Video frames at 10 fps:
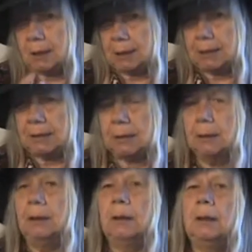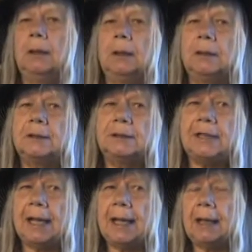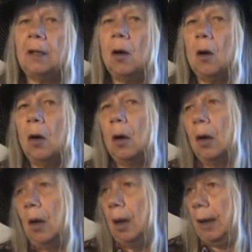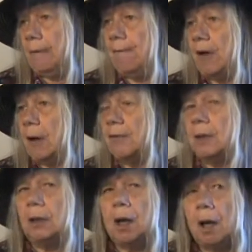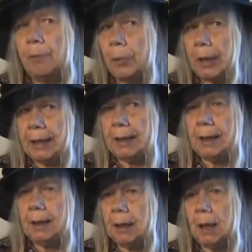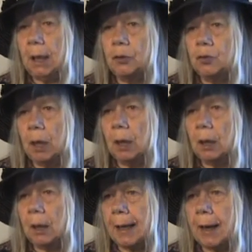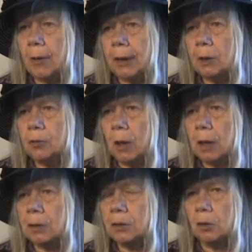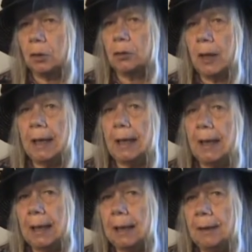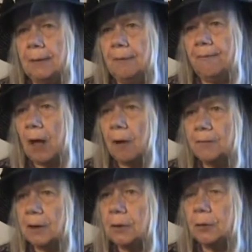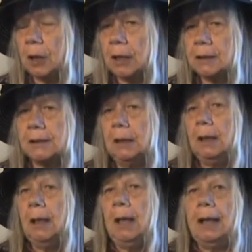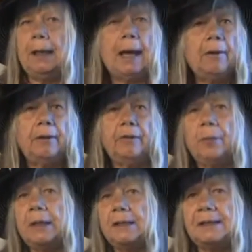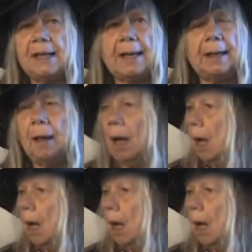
this state are involved in law breaking, carrying drugs or trying to get involved in drugs. And now everybody's saying,